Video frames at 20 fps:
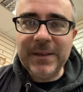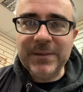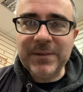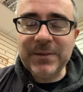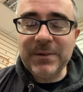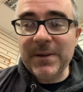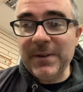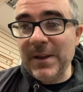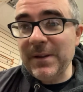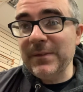
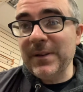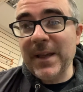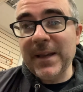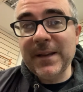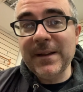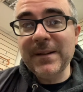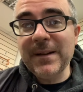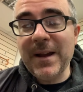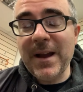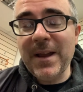So I thought
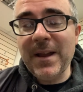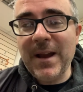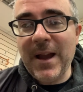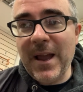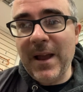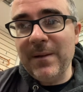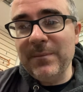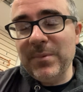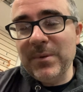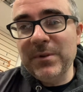like I, I
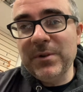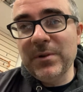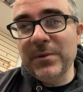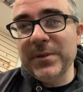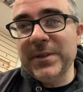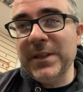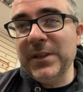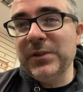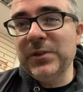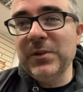you don't
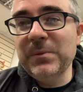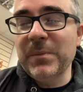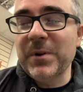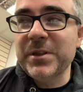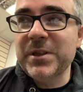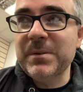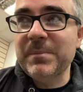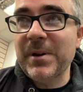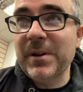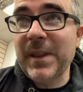see too
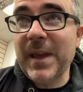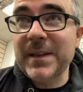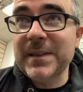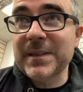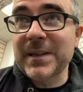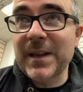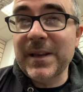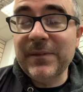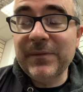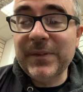much about that
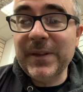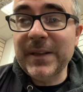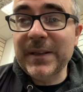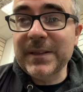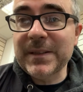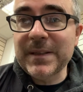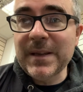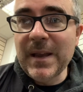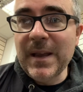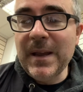side of
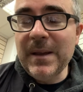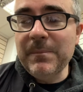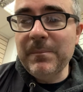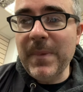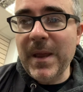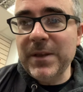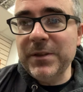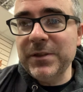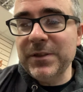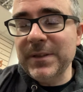things
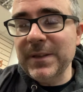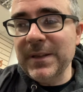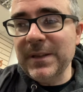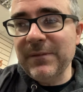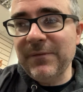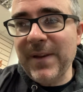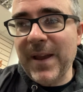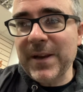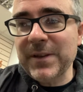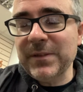mentioned in the
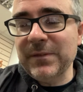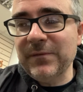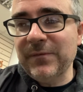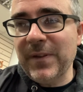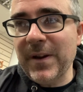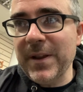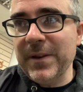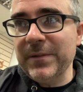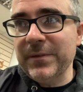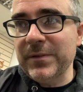faction
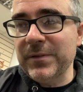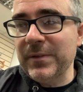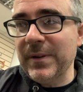fighters.